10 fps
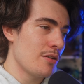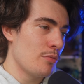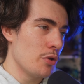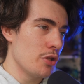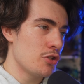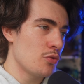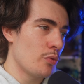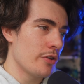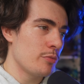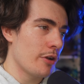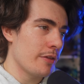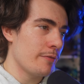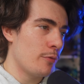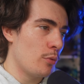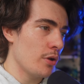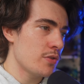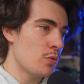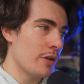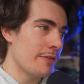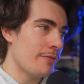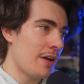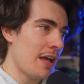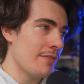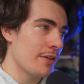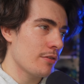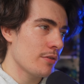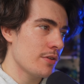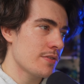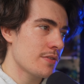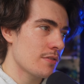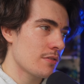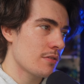which was what, a $4.25 increase.